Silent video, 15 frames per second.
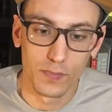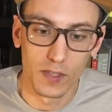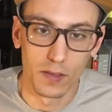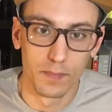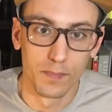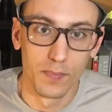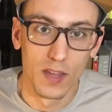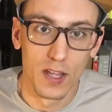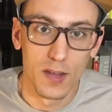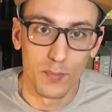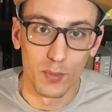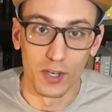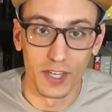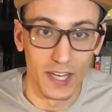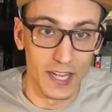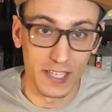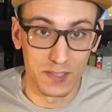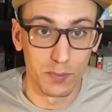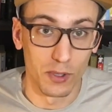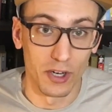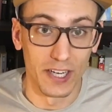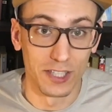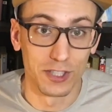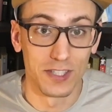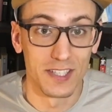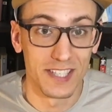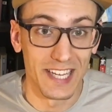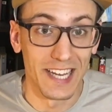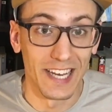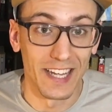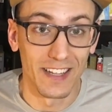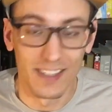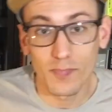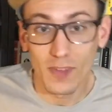the brilliant explorations in it.